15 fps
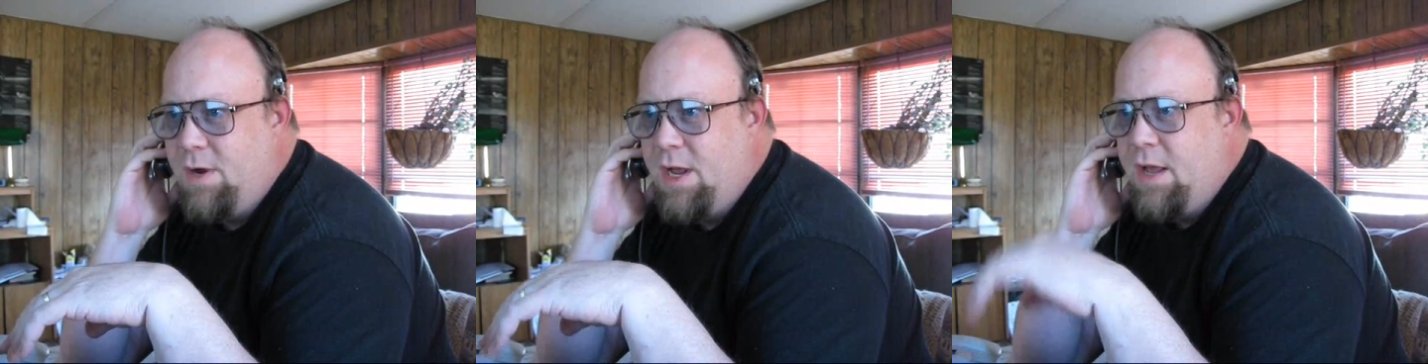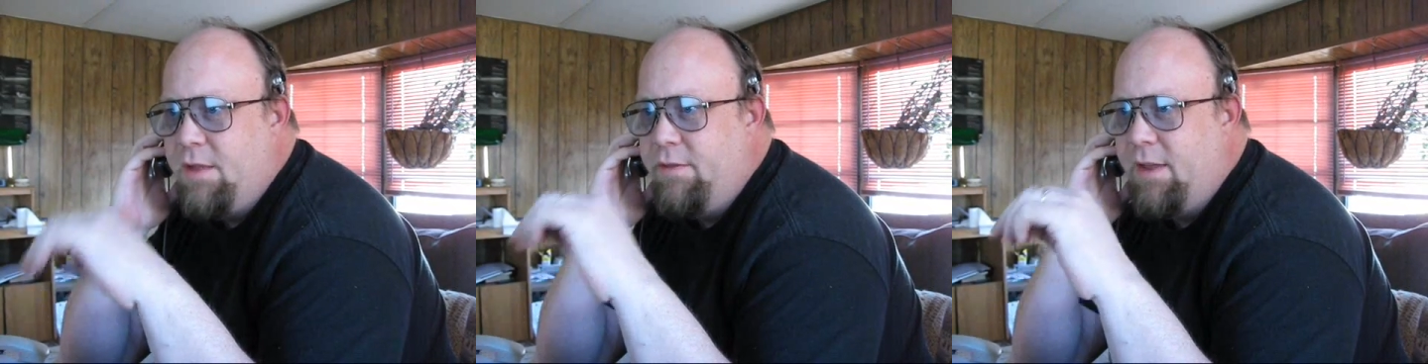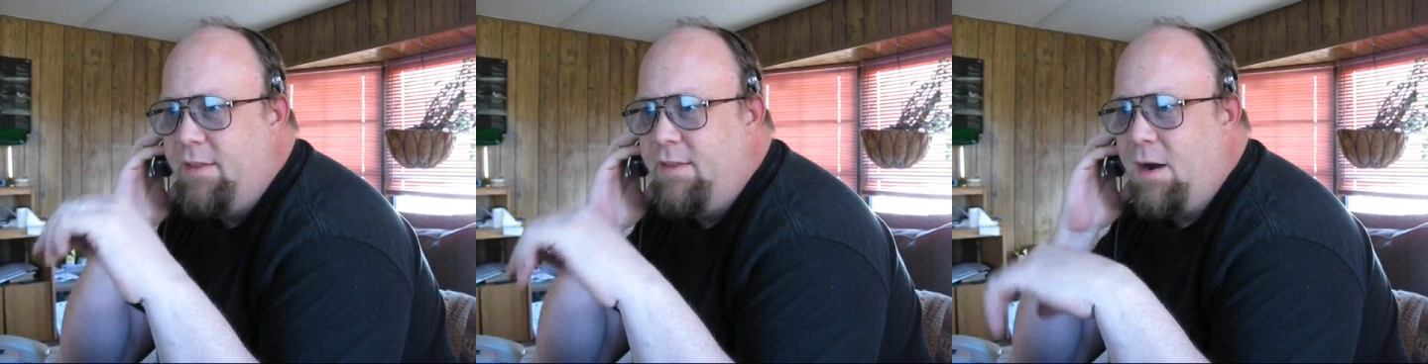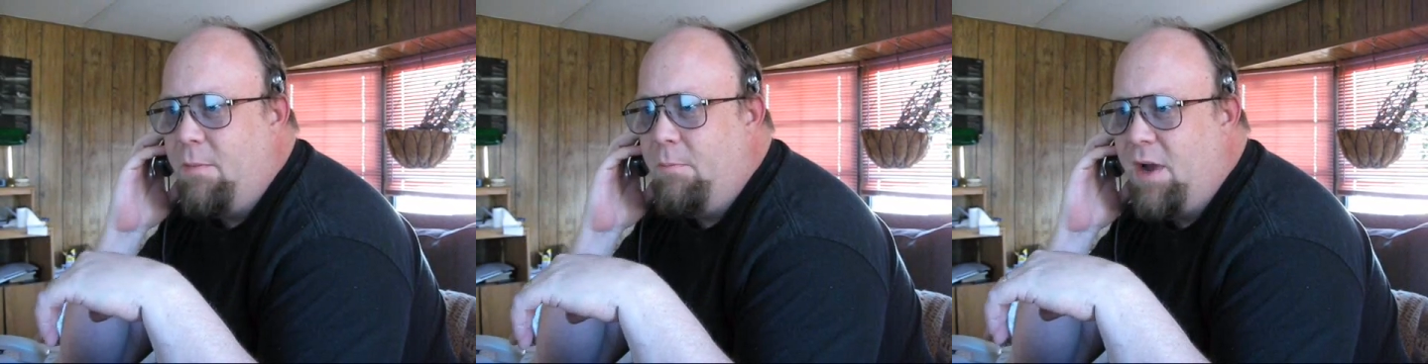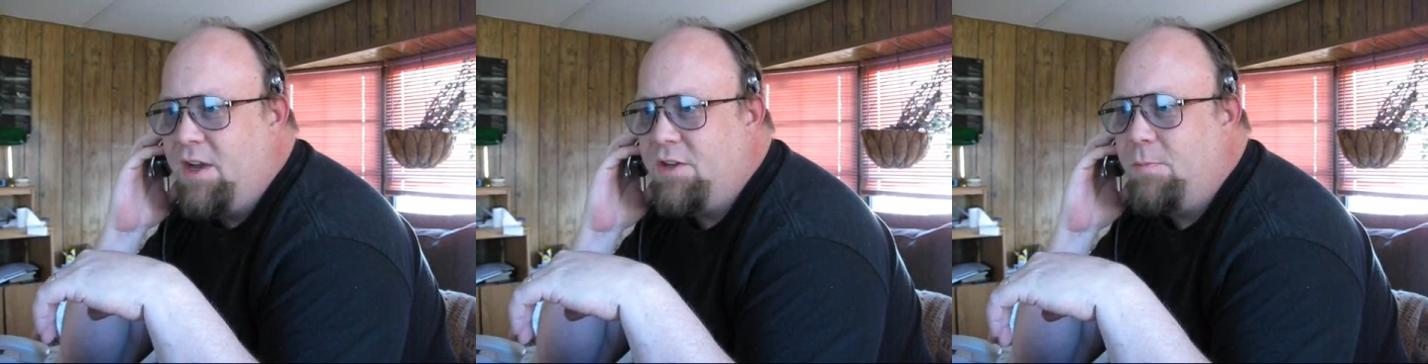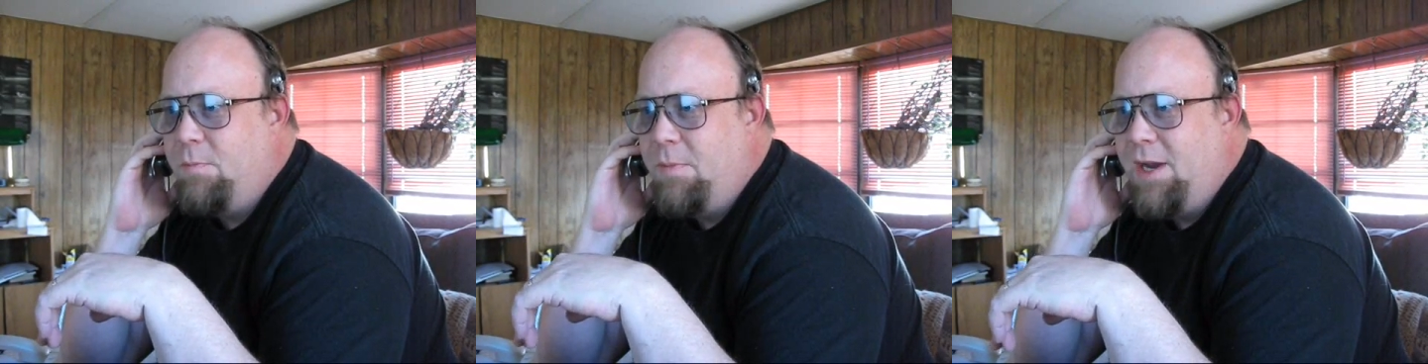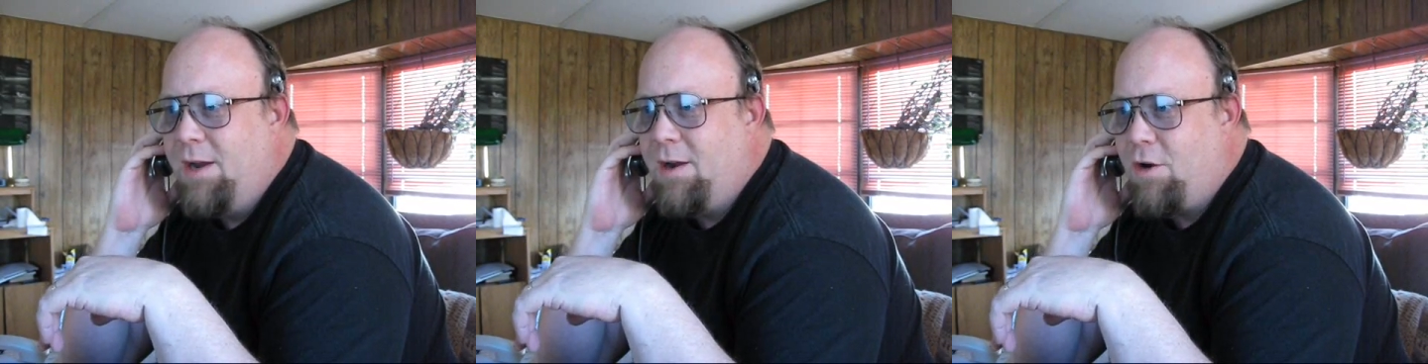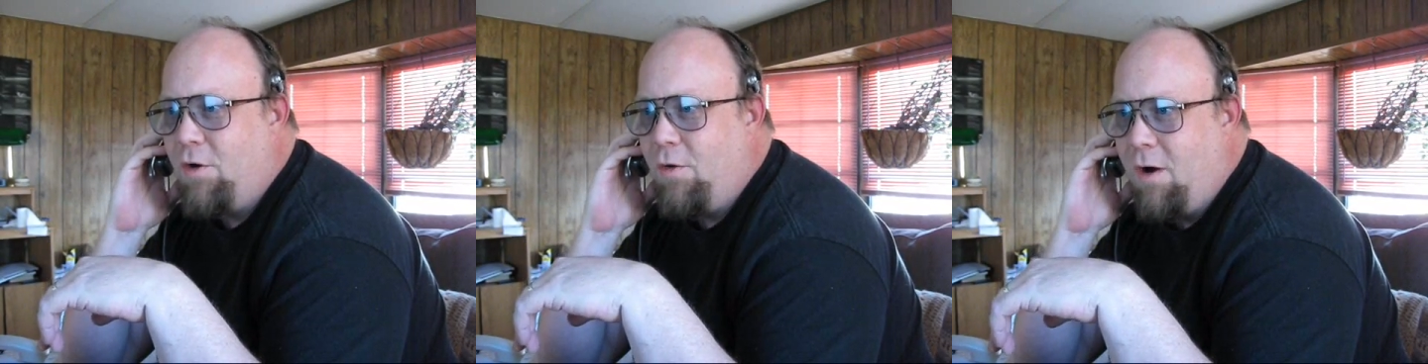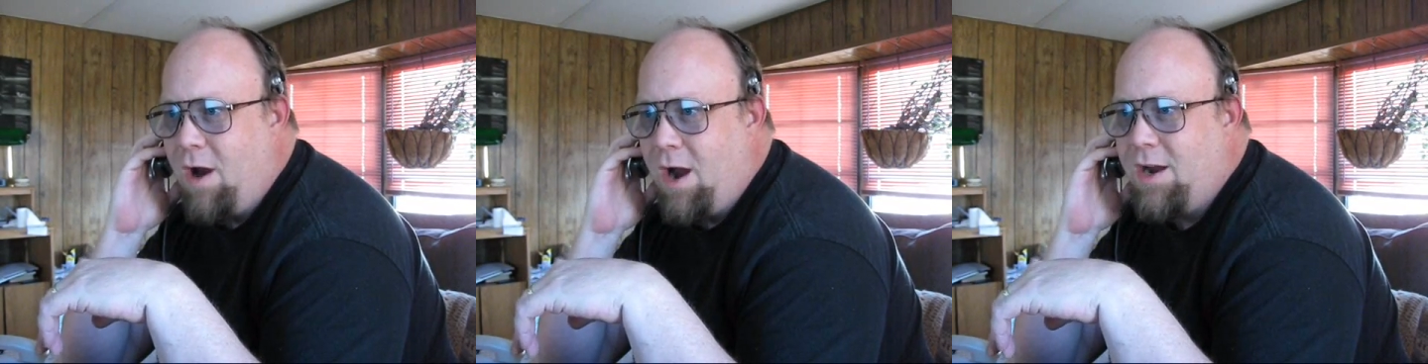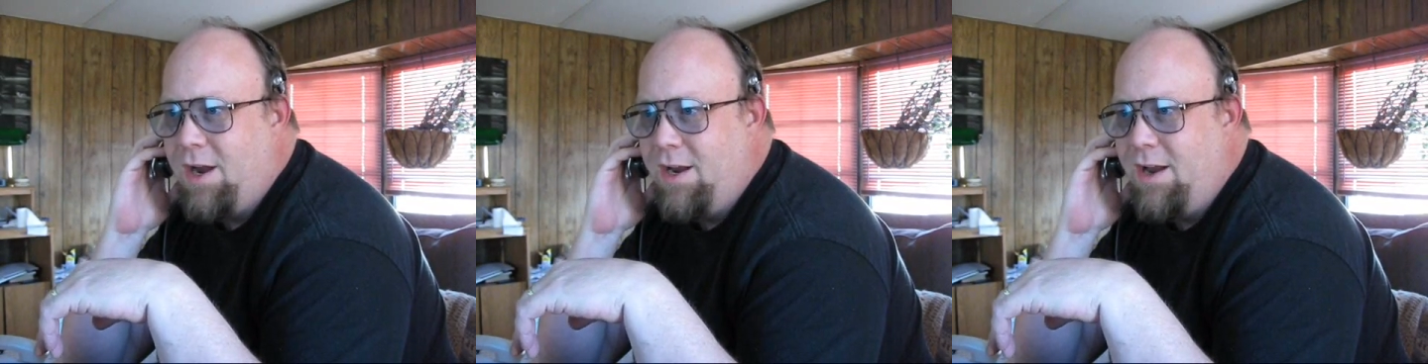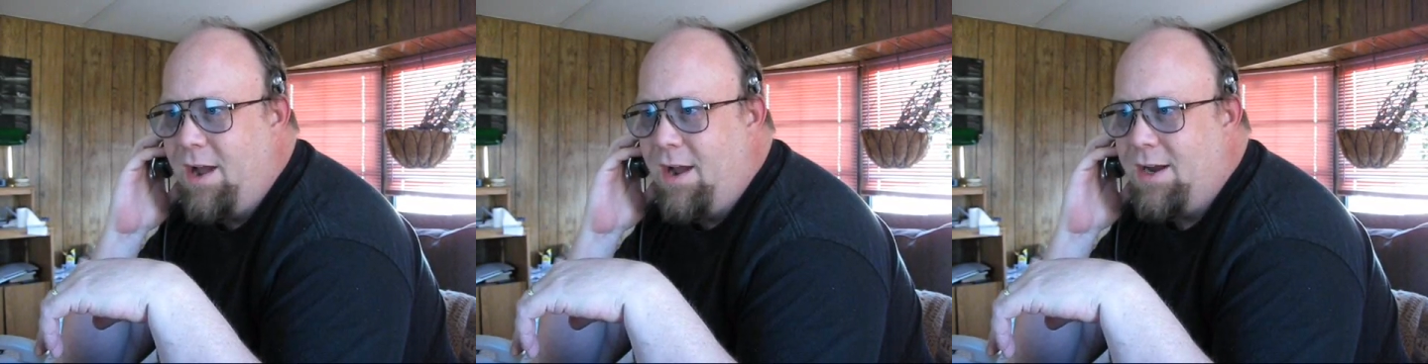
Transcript: then there must be a crocoduck